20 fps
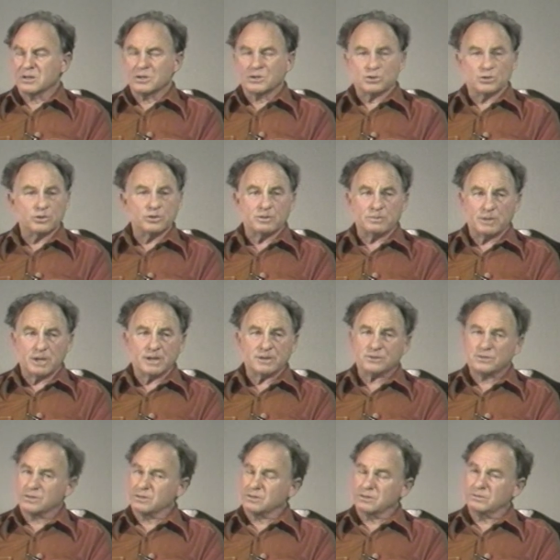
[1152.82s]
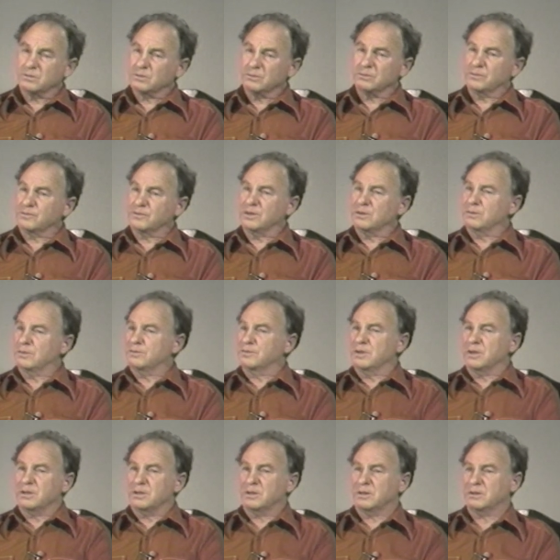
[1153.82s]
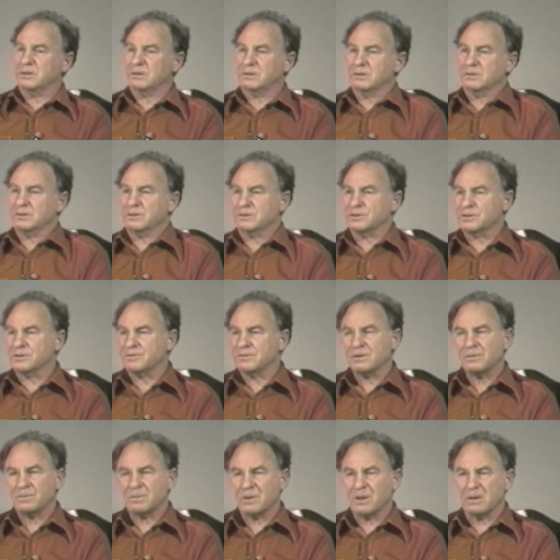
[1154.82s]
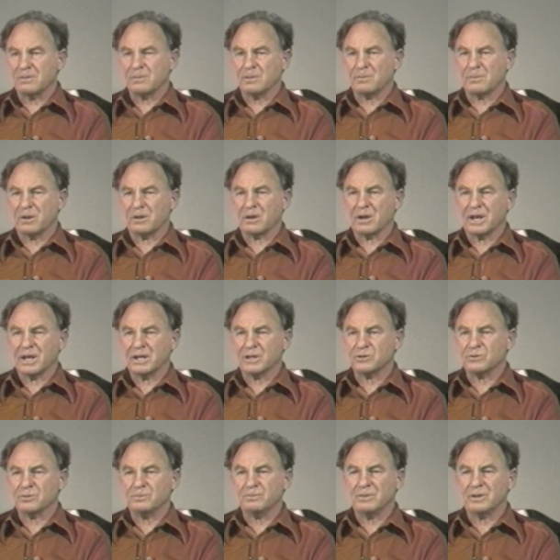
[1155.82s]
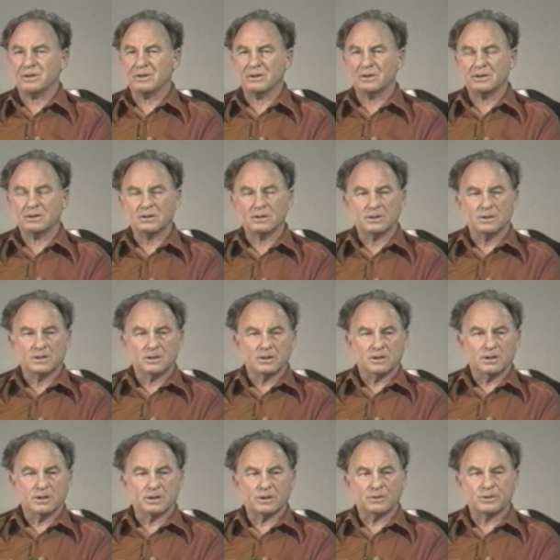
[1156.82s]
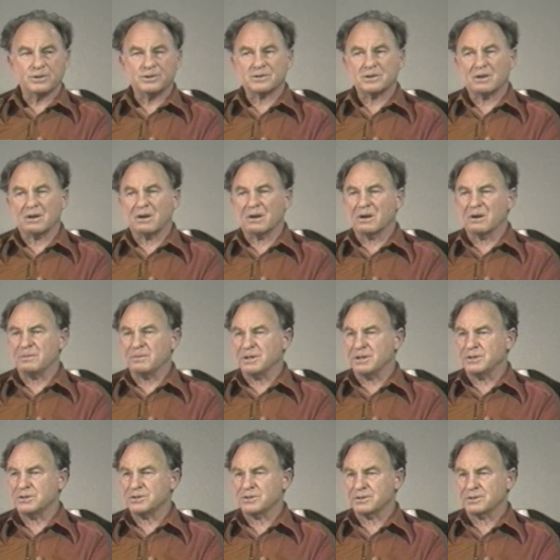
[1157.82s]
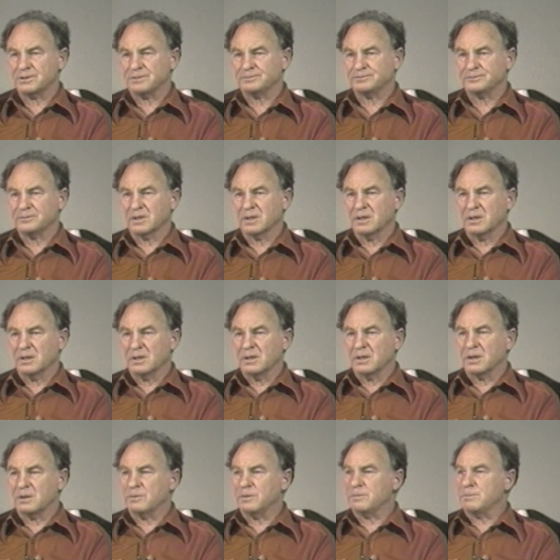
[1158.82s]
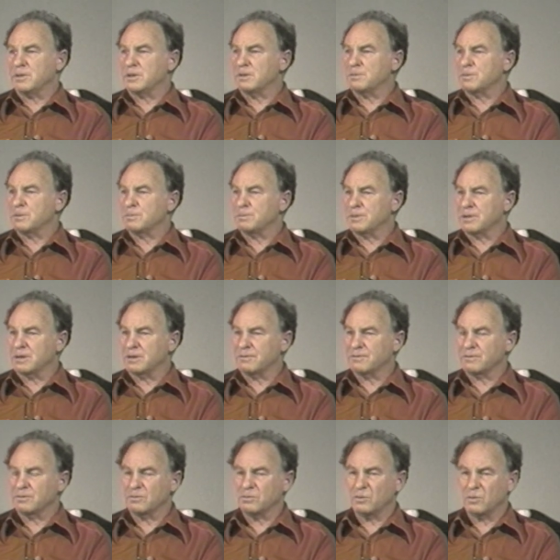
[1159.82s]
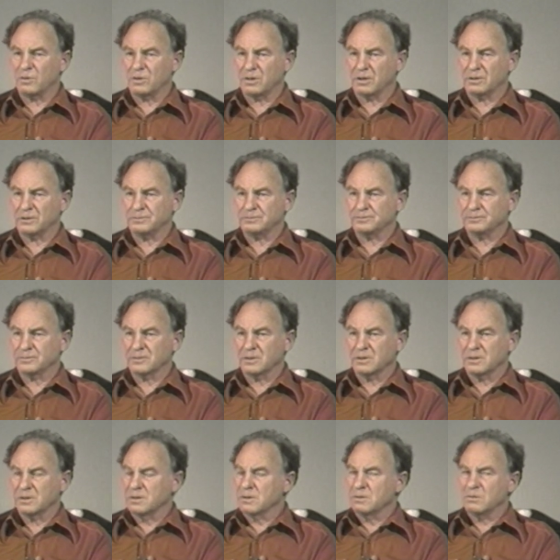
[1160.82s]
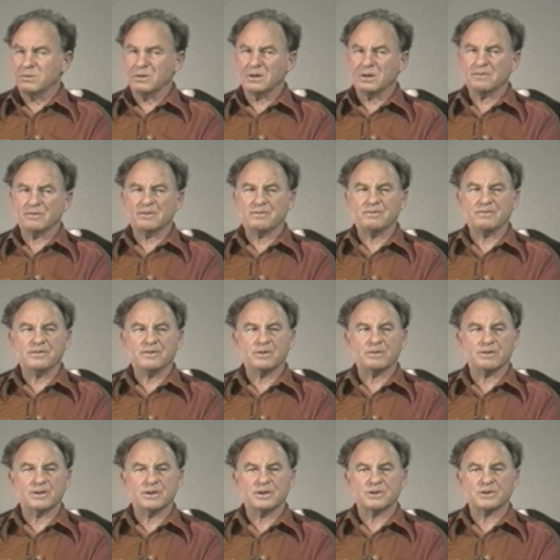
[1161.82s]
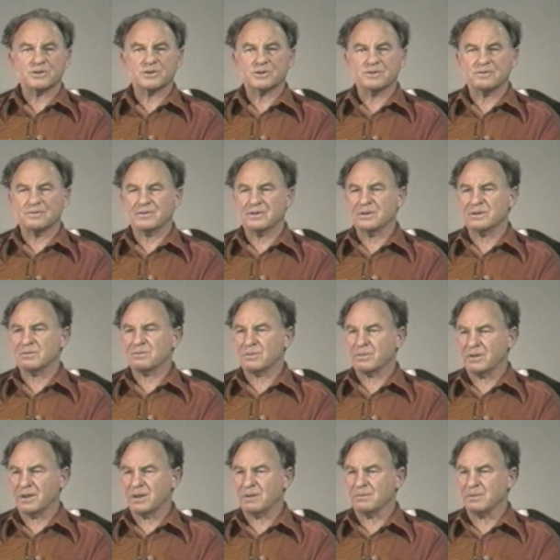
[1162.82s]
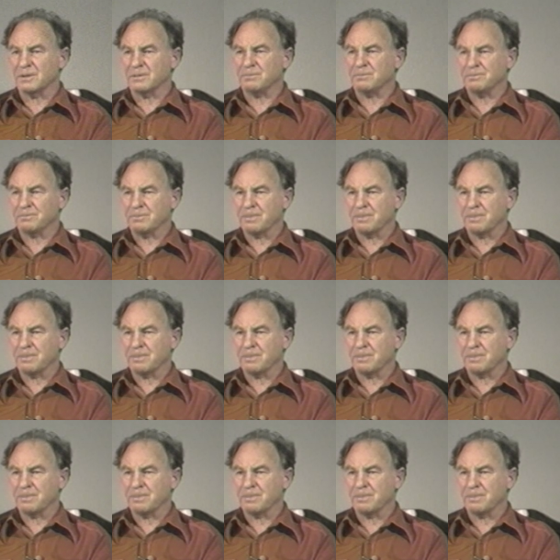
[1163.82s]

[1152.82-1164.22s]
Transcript: So, Your Majesty, we've, we've got a severe problem on our hands. We'd better increase our armies and we would better prepare for war. We have a very severe problem.